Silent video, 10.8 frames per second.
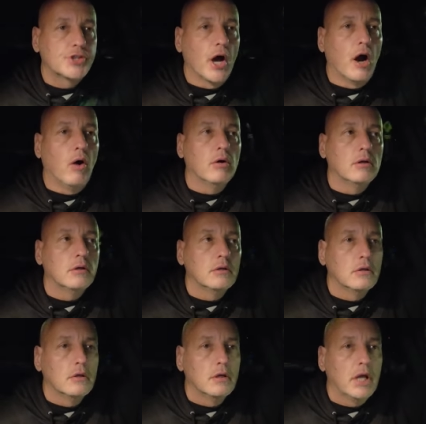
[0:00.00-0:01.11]
So
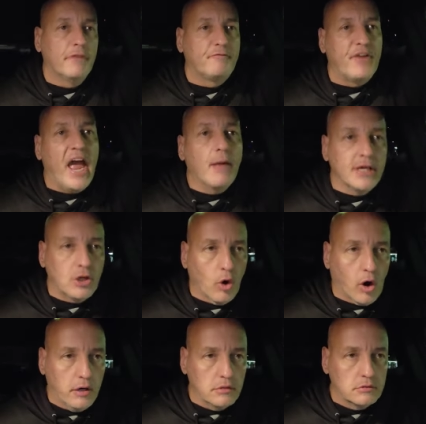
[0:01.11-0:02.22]
in family
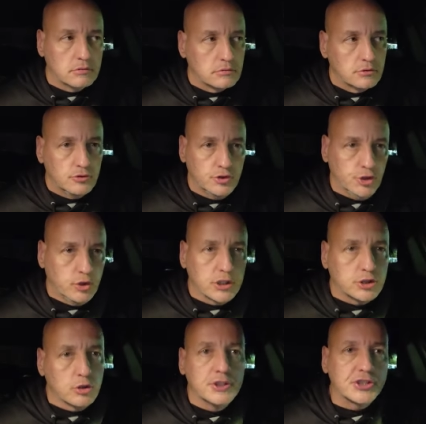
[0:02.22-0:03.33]
court, you
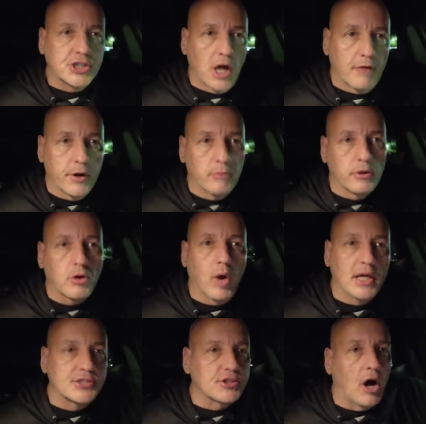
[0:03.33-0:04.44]
could do discovery and
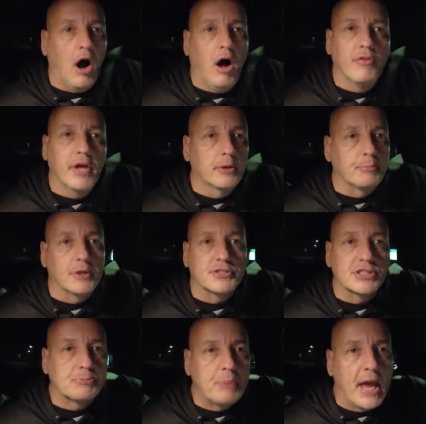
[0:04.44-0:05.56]
request all the other
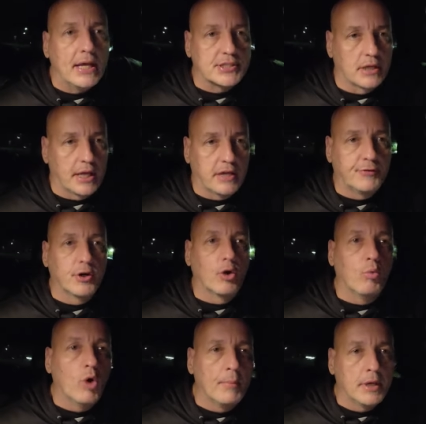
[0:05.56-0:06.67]
person's bank say. Like if you're a
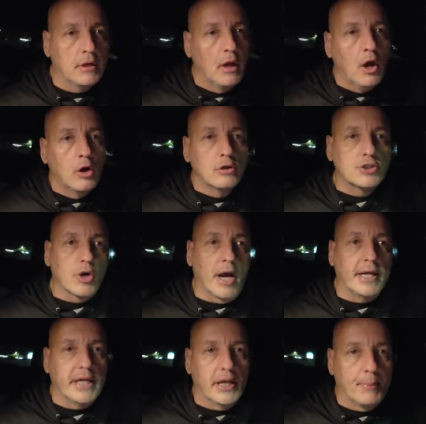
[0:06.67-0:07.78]
woman who's
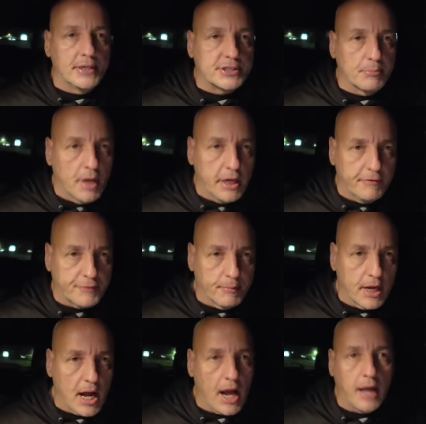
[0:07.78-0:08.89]
trying to get a bunch of money from
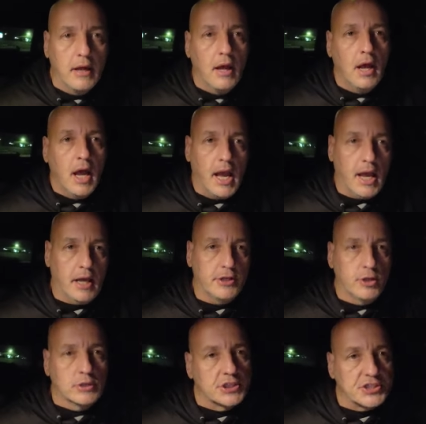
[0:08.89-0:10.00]
a guy
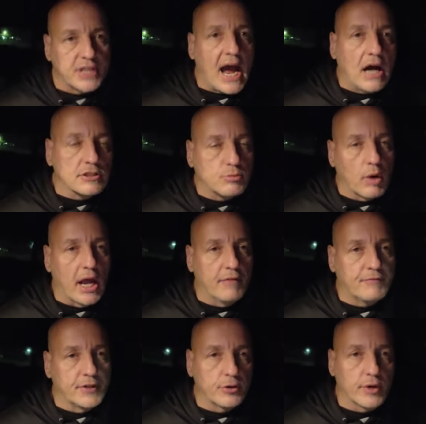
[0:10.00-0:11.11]
and you were just a
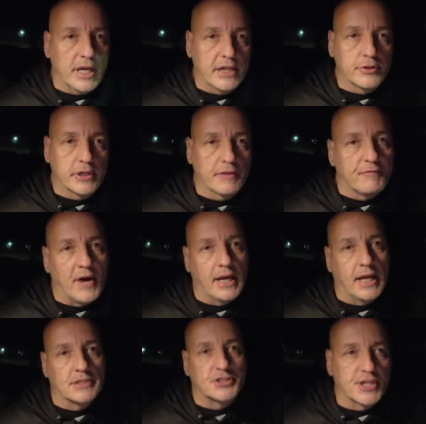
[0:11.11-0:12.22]
housewife and you were ignorant of the
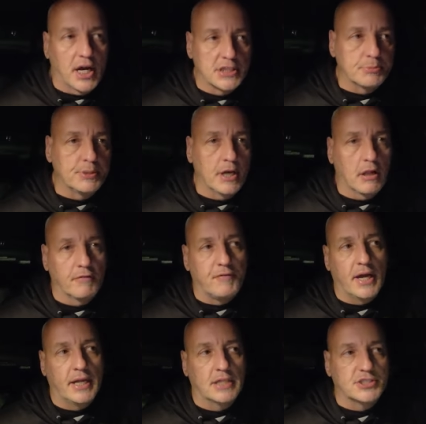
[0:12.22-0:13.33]
finances, the husband did all the
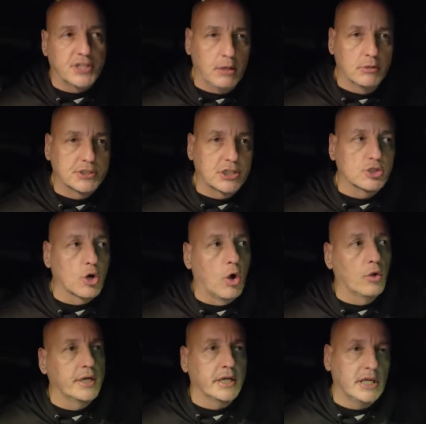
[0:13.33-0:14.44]
finances, he was
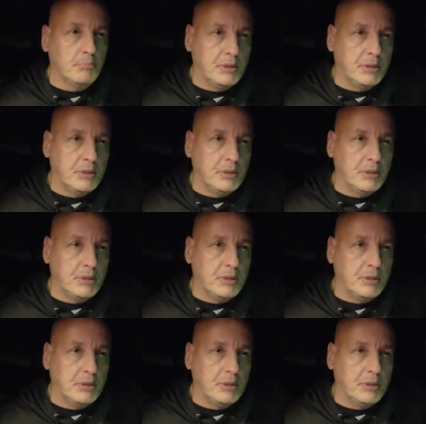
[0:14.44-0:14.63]
controlling and he